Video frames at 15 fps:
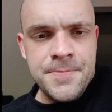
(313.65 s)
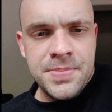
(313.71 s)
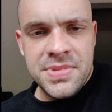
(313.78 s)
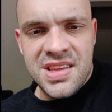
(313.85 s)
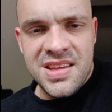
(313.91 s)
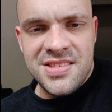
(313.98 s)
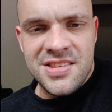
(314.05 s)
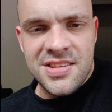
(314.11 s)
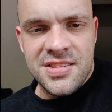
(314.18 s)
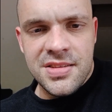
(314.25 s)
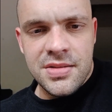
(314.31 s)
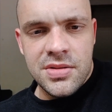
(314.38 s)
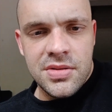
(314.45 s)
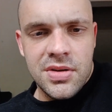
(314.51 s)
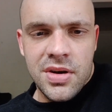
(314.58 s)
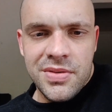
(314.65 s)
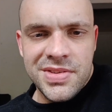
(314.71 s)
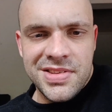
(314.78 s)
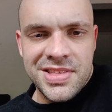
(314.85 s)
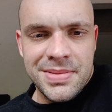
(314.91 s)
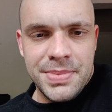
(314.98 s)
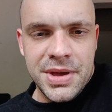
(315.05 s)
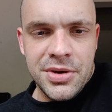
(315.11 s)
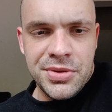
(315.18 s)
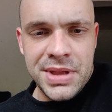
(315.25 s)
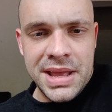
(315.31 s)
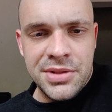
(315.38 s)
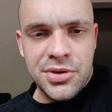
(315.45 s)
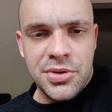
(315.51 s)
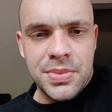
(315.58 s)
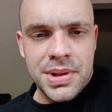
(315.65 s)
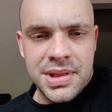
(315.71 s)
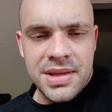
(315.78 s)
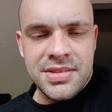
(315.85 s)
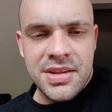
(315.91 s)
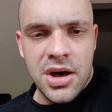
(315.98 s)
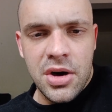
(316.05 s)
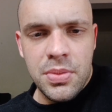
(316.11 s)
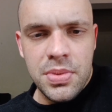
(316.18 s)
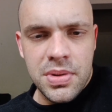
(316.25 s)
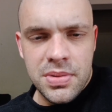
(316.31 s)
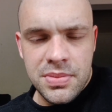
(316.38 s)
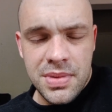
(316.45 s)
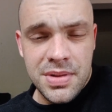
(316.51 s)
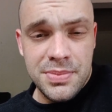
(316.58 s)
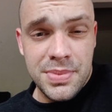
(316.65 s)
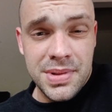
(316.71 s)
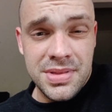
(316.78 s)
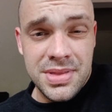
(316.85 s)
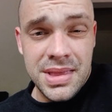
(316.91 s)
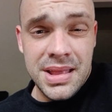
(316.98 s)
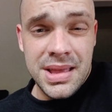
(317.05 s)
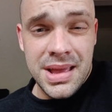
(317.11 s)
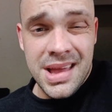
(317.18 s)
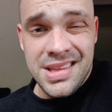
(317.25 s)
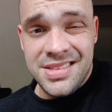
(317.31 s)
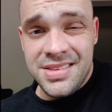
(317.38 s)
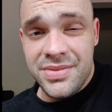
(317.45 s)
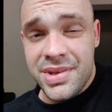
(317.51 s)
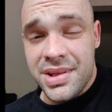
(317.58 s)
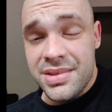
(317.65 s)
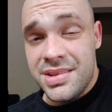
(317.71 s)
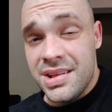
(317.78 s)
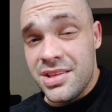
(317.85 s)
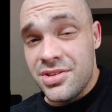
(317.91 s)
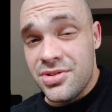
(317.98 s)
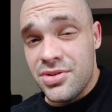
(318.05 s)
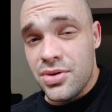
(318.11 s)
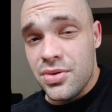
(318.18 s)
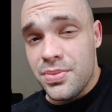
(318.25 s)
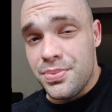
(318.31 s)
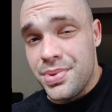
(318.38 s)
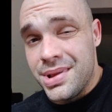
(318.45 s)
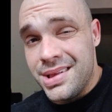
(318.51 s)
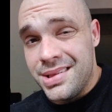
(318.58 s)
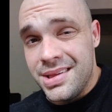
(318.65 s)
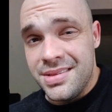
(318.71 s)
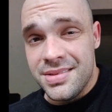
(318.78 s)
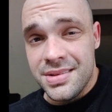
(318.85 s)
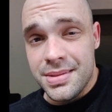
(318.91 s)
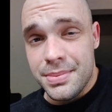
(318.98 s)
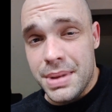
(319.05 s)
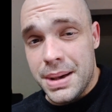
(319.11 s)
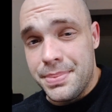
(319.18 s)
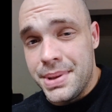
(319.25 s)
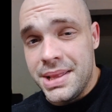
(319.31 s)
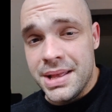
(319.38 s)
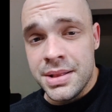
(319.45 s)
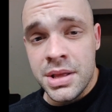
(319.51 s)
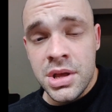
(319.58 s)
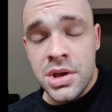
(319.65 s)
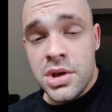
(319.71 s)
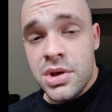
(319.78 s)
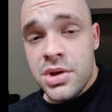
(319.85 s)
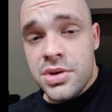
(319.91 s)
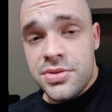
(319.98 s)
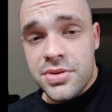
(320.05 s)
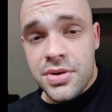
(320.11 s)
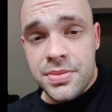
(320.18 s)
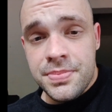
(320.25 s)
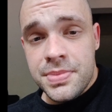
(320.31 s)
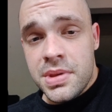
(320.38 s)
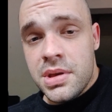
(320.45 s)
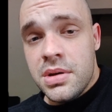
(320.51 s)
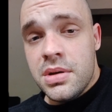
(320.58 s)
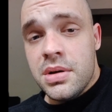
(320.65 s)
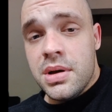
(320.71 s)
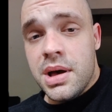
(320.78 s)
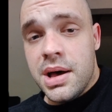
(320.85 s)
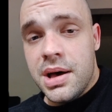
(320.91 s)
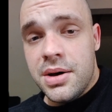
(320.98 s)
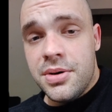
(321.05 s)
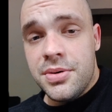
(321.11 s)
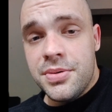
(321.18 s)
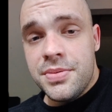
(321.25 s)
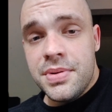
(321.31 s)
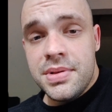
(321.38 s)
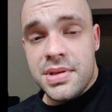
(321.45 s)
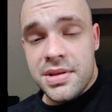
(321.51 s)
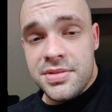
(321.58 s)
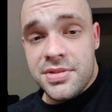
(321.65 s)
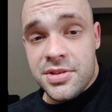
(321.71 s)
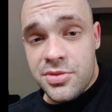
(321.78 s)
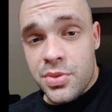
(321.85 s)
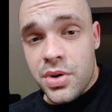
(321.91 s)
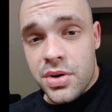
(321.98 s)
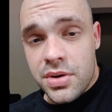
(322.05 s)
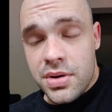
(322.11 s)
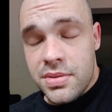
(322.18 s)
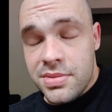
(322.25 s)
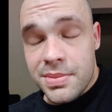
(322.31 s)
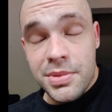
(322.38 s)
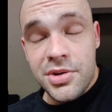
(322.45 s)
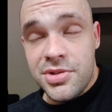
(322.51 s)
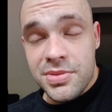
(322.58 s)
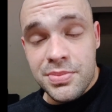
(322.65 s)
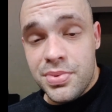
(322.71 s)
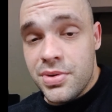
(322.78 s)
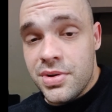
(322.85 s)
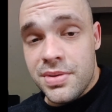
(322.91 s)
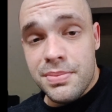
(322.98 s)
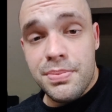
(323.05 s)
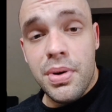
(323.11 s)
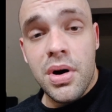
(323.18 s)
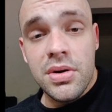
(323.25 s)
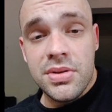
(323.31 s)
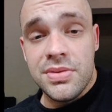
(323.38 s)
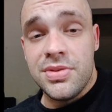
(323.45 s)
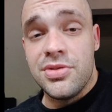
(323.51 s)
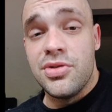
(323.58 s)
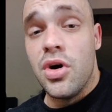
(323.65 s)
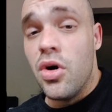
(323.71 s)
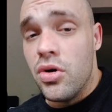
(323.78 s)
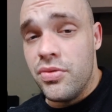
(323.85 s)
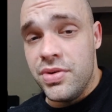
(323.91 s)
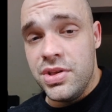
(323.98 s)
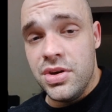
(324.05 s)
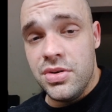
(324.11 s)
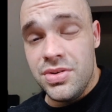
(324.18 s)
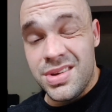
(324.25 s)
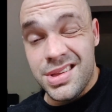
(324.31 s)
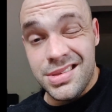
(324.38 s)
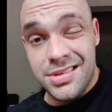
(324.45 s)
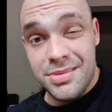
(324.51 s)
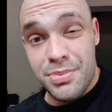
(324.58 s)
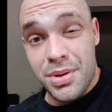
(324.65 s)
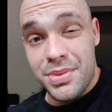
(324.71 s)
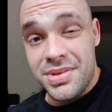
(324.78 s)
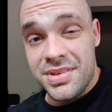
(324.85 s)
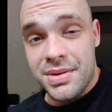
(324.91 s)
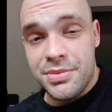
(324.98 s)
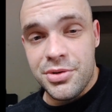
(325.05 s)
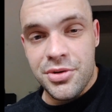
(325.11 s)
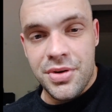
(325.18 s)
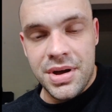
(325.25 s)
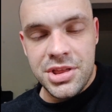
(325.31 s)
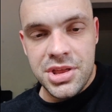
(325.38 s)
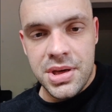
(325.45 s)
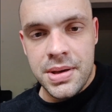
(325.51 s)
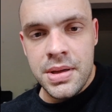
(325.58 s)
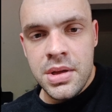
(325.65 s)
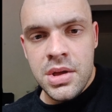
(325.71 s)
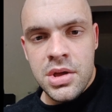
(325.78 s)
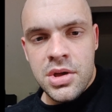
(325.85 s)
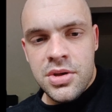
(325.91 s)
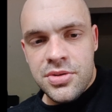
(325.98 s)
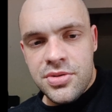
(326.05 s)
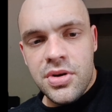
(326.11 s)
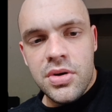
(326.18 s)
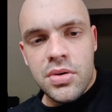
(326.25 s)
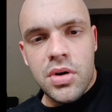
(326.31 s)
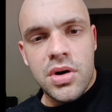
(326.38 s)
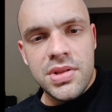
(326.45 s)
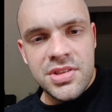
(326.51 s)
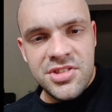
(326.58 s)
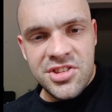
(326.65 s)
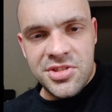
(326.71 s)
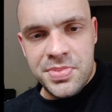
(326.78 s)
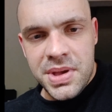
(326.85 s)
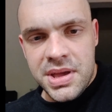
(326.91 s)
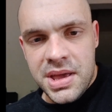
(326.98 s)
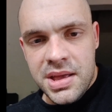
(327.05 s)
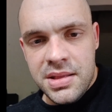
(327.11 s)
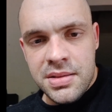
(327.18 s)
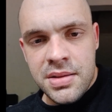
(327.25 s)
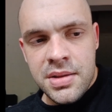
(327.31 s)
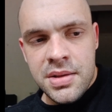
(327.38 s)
Taste isn't obviously the be on the end all, but it does help. But then again, 7 out of 10 is still pretty decent in my opinion. So how does this work? The most important part of this whole video, you can probably skip to right here. So honestly speaking,